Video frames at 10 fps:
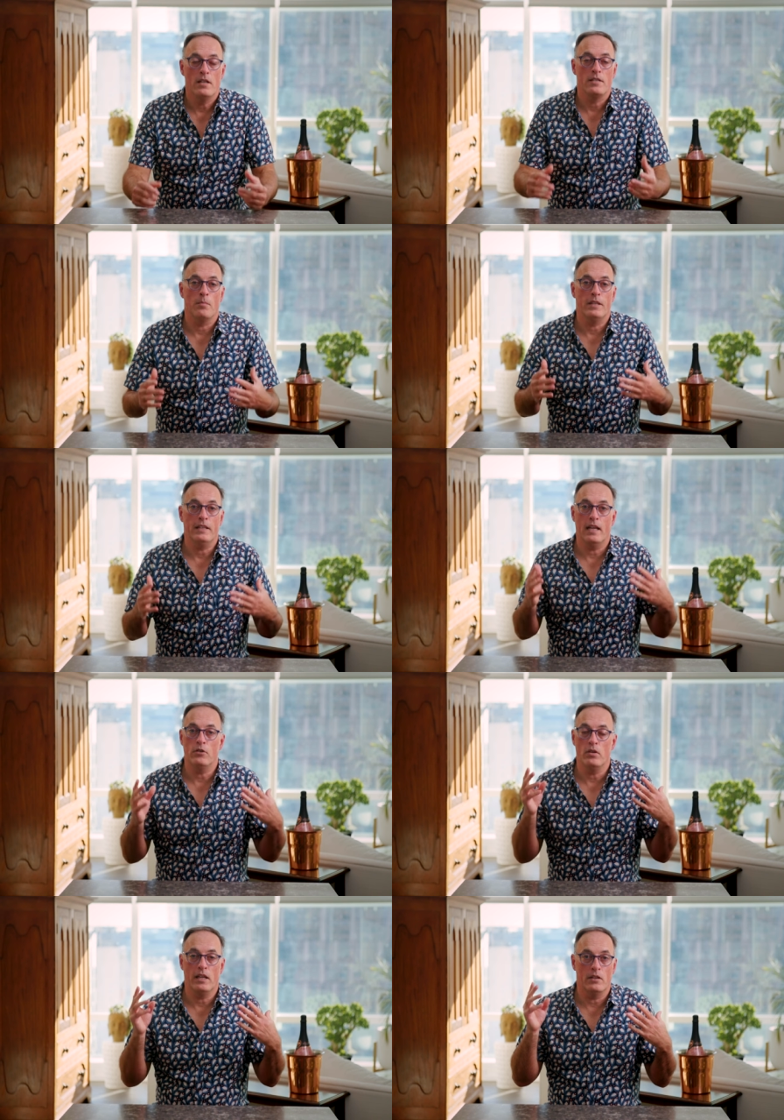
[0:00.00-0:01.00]
something
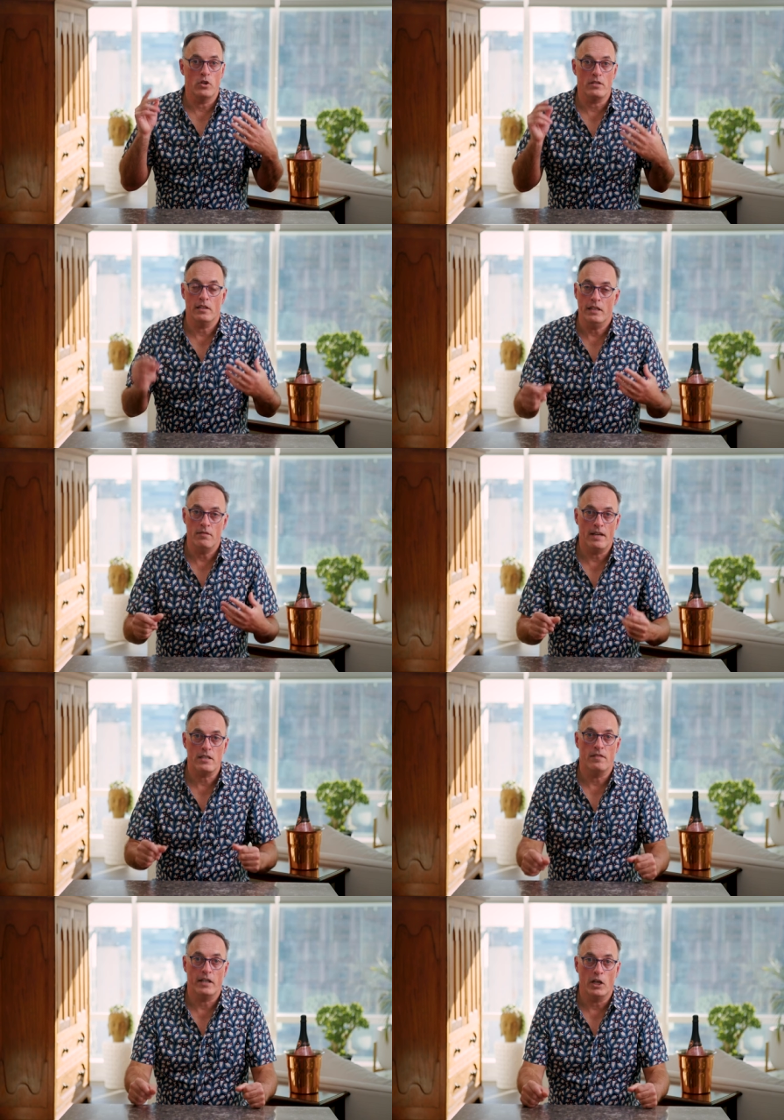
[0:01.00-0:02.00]
that you can just
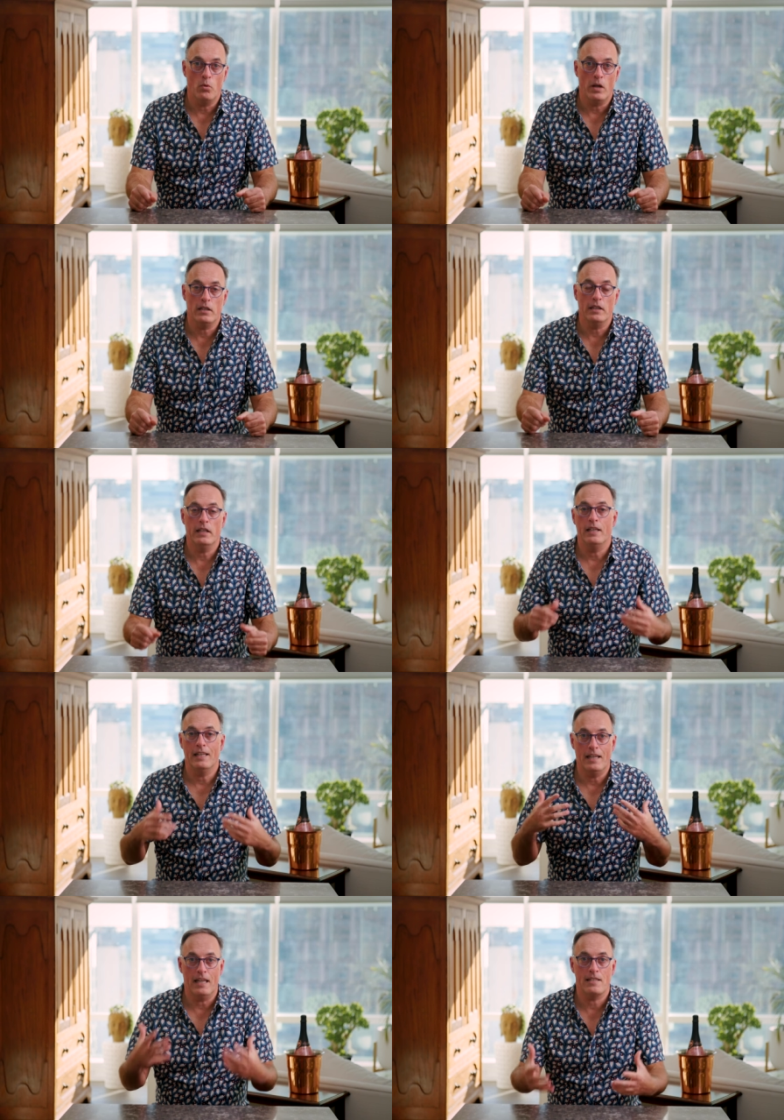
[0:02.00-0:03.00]
invest very quickly,
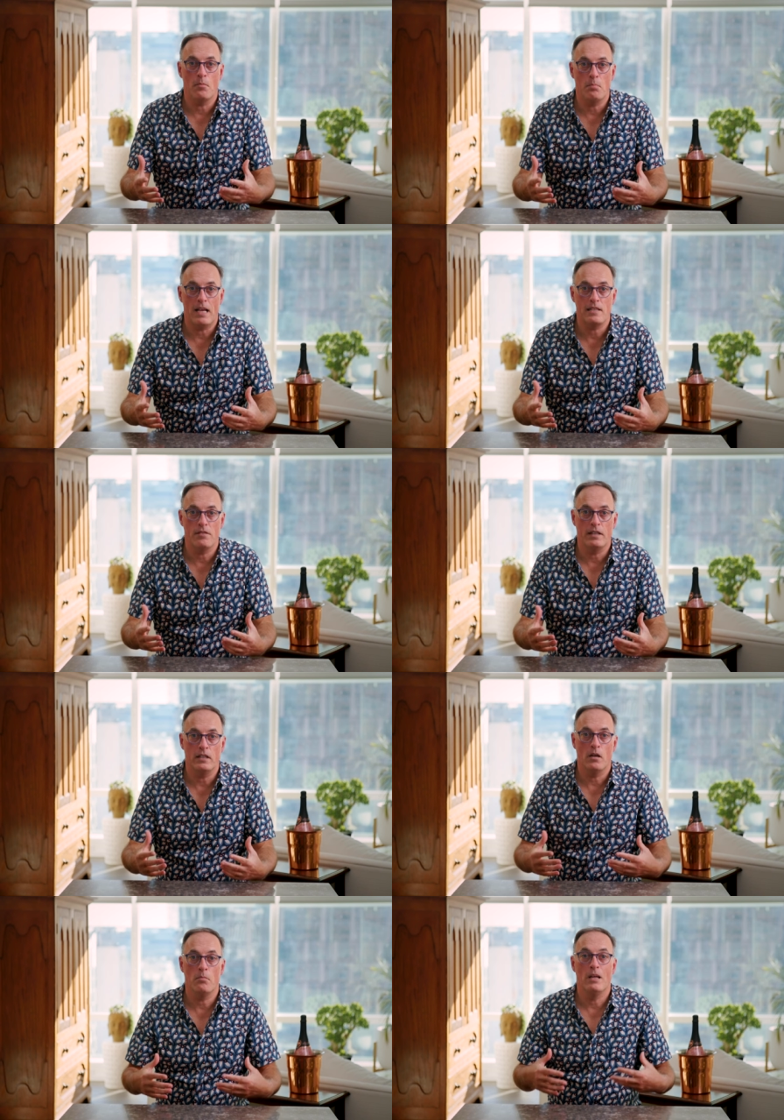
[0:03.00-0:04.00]
get some passive
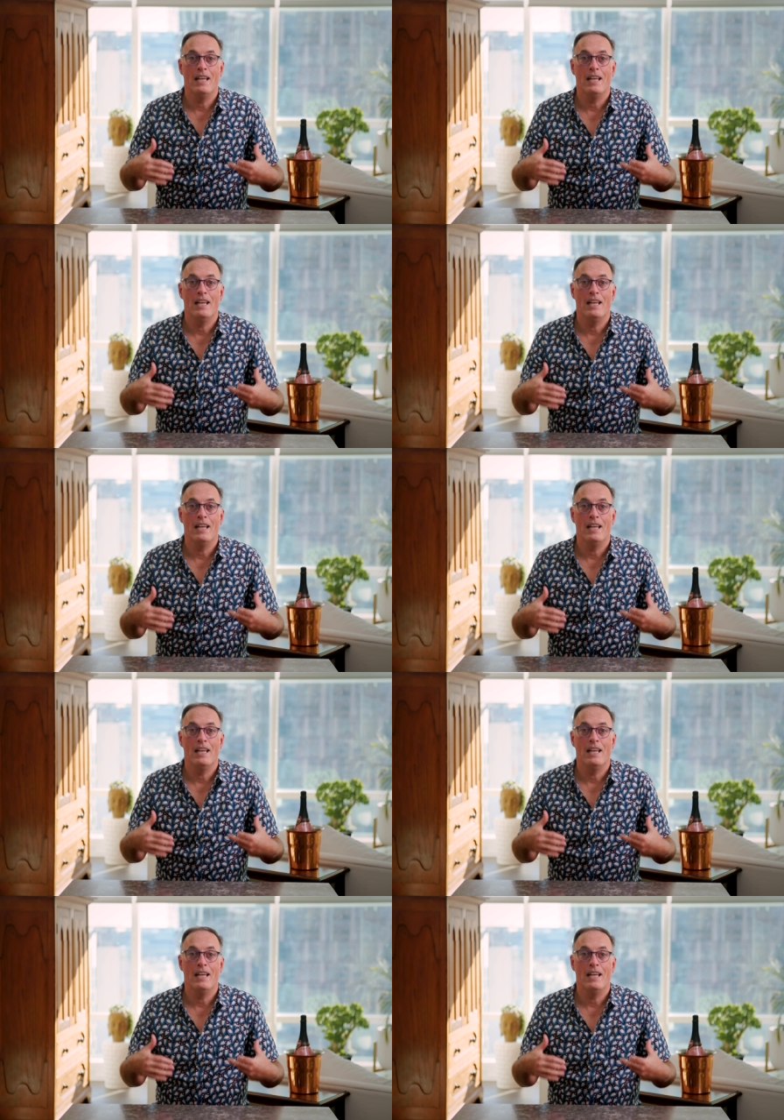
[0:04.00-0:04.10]
income,